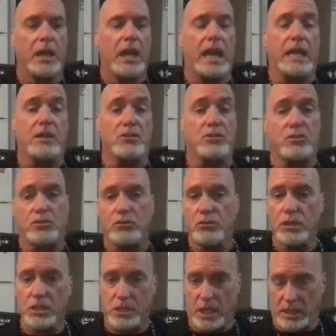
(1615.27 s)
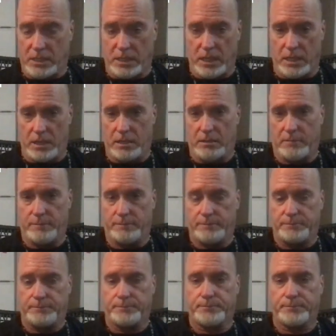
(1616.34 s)
And as soon as I said
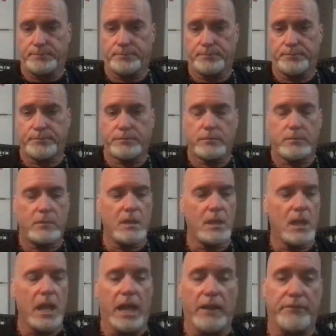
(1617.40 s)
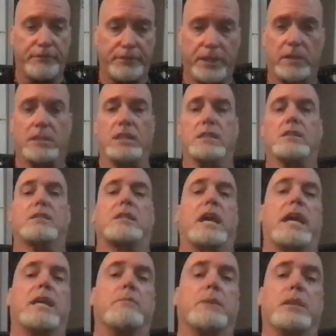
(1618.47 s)
it, I felt
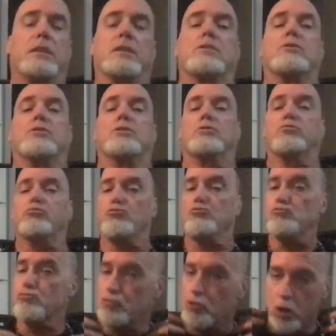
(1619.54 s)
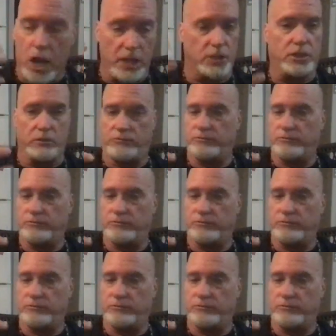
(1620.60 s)
inside of me this just rush of